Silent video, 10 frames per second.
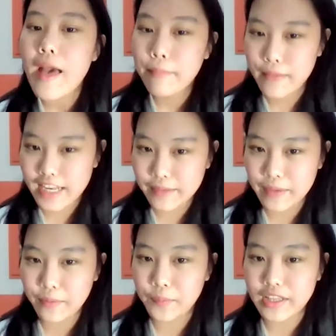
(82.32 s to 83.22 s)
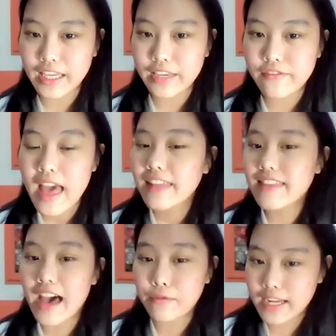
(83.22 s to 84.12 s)
Many people believe
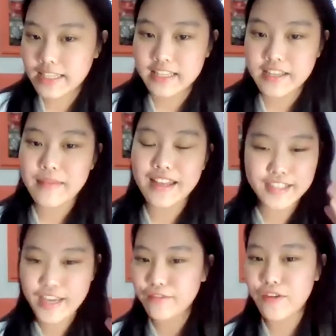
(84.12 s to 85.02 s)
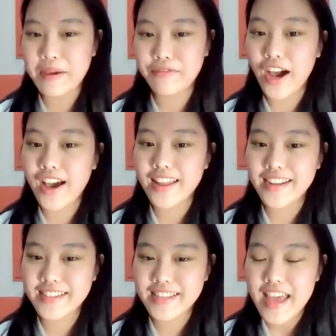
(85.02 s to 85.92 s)
that racism and xenophobic
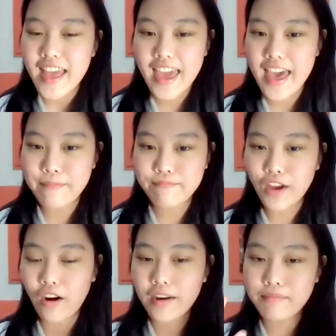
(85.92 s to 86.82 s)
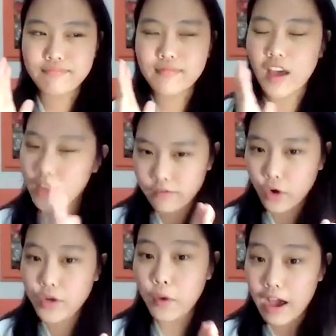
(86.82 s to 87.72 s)
violence are
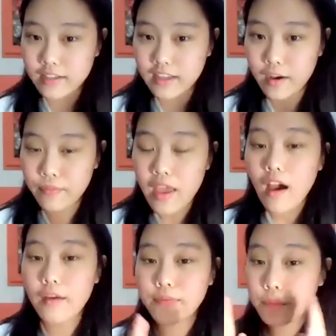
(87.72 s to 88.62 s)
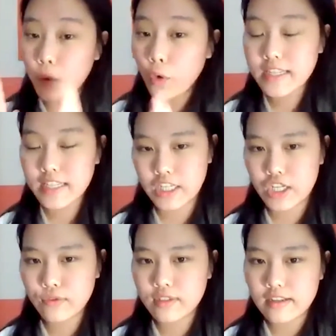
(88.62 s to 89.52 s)
unavoidable outcome of the poor
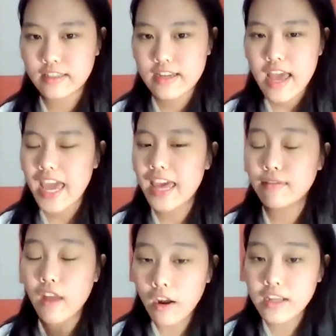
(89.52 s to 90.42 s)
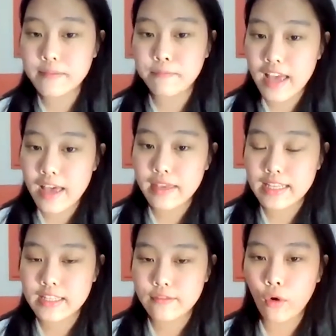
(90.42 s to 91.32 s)
institutions, and others blame
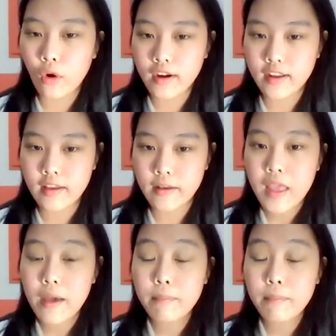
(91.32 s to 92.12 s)
it for the